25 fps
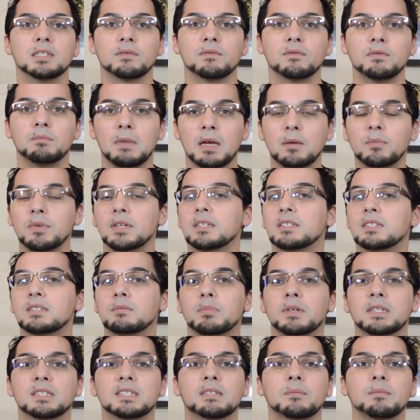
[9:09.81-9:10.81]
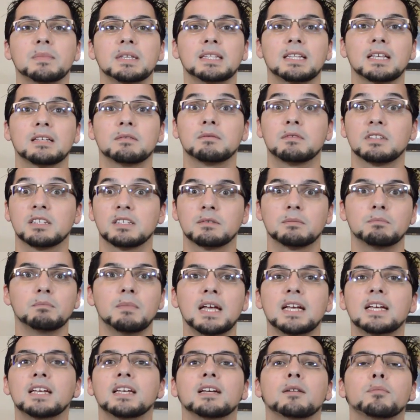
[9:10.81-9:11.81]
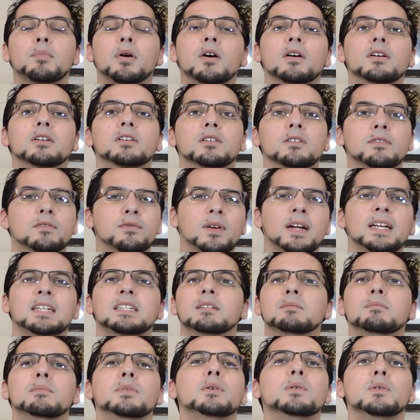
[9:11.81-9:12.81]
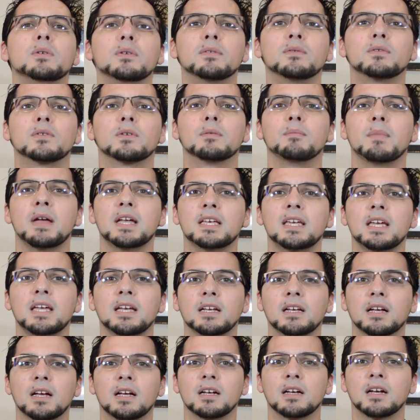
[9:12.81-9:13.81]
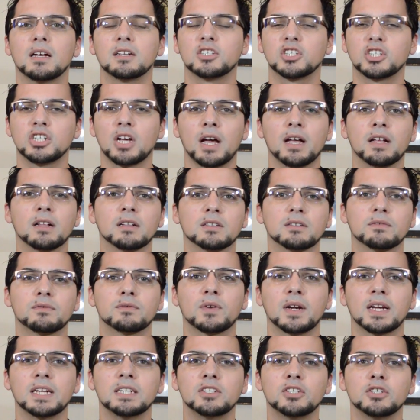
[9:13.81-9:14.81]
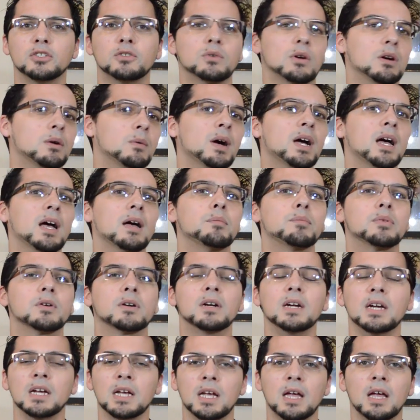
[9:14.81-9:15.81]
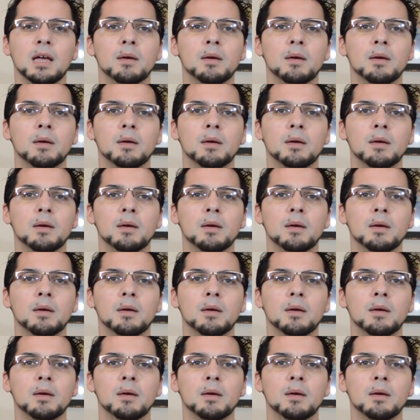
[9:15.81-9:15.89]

If maybe it's been something that's making a partner afraid to move or making a child afraid to grow up or